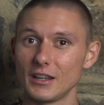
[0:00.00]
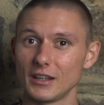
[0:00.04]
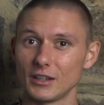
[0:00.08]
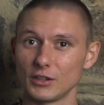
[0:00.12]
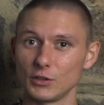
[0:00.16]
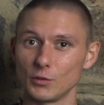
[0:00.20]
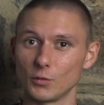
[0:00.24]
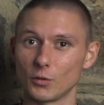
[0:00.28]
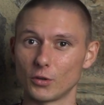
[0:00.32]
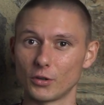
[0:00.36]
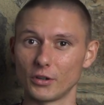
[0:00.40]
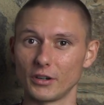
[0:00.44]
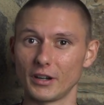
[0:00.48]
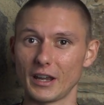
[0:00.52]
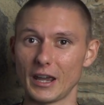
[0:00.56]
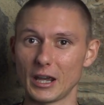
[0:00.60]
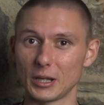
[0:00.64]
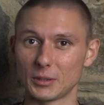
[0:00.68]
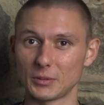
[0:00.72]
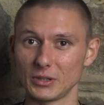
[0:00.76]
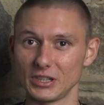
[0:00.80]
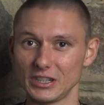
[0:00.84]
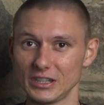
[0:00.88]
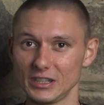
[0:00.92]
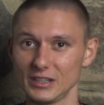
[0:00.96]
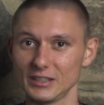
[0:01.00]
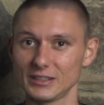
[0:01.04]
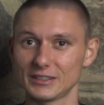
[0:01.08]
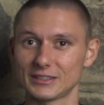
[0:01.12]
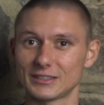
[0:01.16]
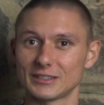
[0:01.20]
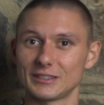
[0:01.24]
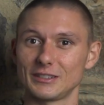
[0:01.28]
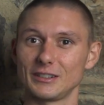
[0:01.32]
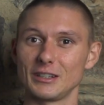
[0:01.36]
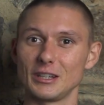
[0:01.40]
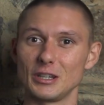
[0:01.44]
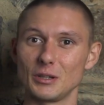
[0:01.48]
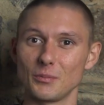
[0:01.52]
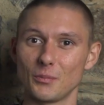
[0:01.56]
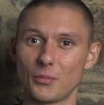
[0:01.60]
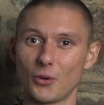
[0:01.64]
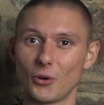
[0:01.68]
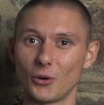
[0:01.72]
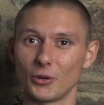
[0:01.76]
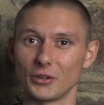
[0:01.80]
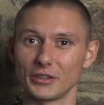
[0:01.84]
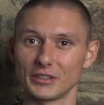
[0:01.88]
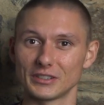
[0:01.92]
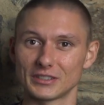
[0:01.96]
You are at ease, in
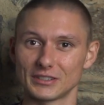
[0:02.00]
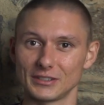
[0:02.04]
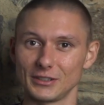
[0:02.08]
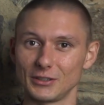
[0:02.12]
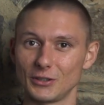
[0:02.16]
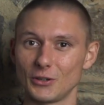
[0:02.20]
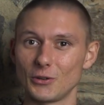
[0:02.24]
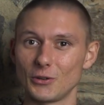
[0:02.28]
poise,